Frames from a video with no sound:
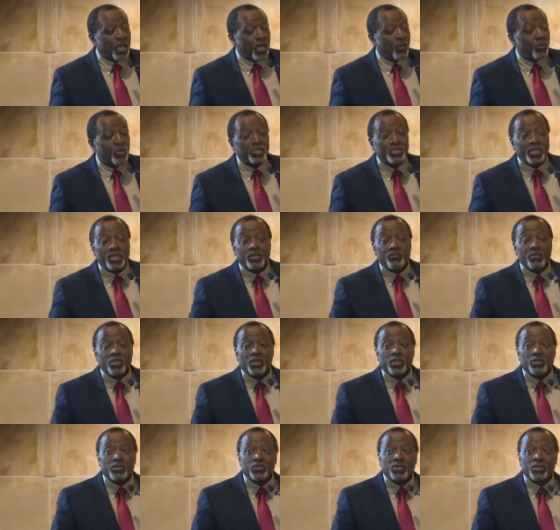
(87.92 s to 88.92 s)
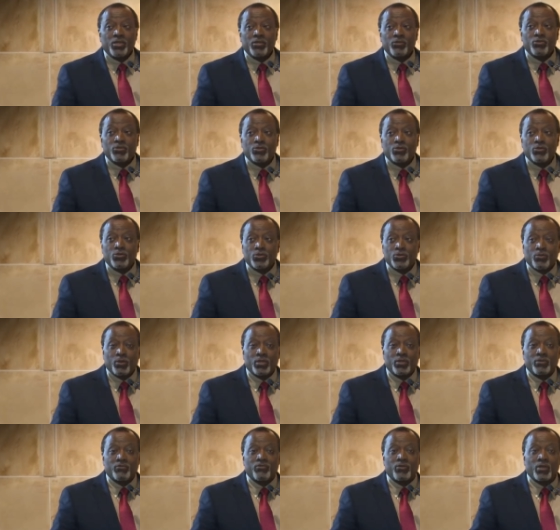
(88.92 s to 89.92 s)
I want to take a minute to introduce
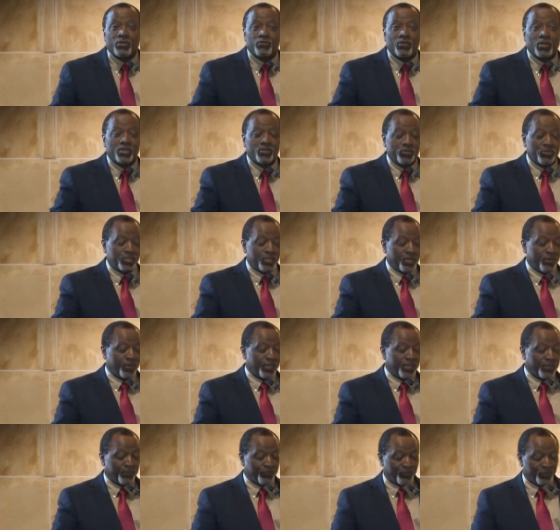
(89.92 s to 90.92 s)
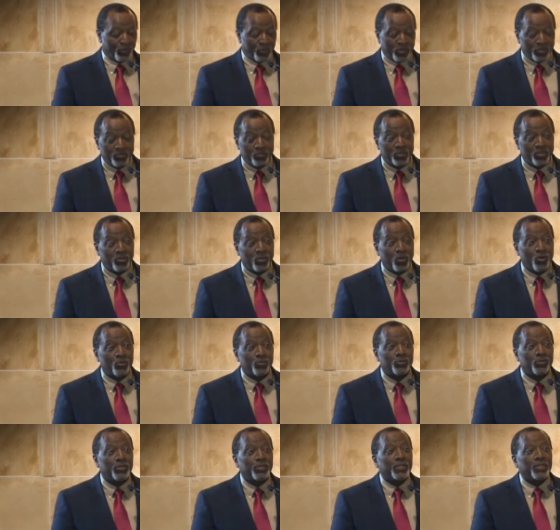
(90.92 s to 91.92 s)
my good friend Randall Terry, who has been
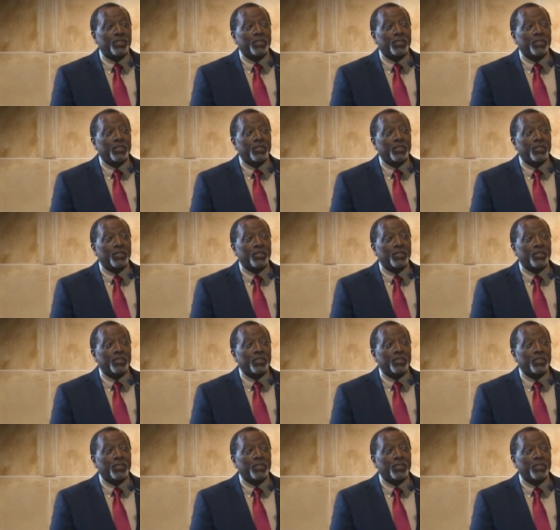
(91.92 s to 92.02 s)
known,